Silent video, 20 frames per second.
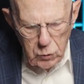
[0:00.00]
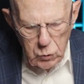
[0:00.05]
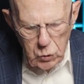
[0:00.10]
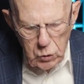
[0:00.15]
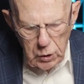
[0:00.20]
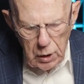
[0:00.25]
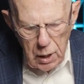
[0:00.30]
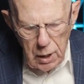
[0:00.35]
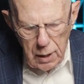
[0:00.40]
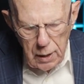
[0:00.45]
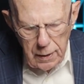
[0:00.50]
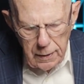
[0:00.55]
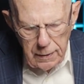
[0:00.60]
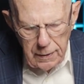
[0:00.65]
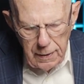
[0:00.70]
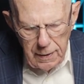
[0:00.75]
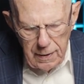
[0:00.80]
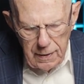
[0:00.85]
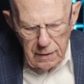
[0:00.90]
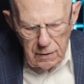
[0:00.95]

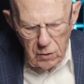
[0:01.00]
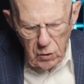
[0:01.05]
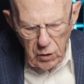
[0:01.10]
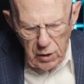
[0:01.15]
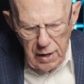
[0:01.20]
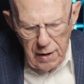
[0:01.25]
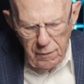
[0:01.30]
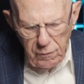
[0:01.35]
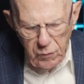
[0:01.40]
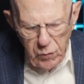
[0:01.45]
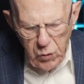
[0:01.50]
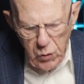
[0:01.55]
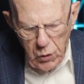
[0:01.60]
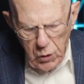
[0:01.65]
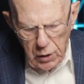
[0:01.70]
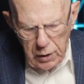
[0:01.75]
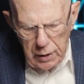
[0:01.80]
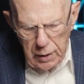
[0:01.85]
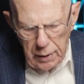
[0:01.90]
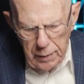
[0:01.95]
John left
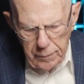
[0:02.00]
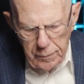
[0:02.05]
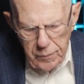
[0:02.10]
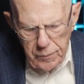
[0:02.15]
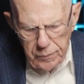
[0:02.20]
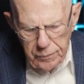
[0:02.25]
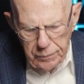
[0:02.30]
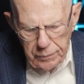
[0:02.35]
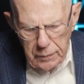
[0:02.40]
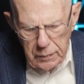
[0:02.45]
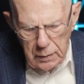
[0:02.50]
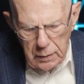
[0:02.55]
them